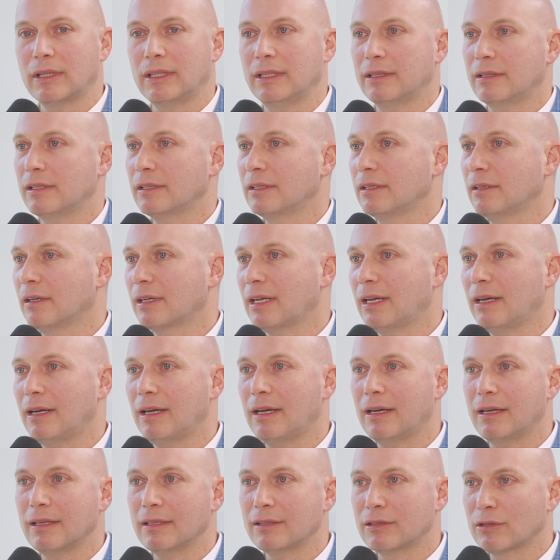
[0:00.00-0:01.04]
This is not
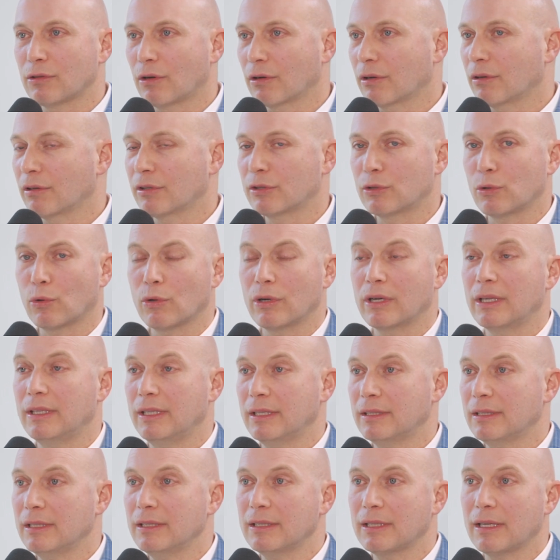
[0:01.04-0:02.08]
a soccer story.
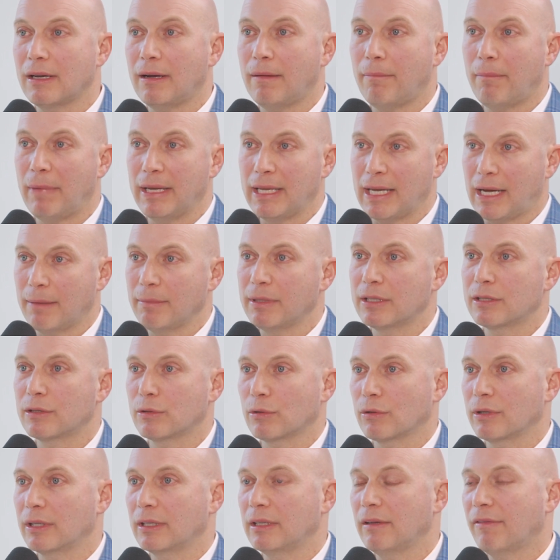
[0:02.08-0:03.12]
This is a Miami story.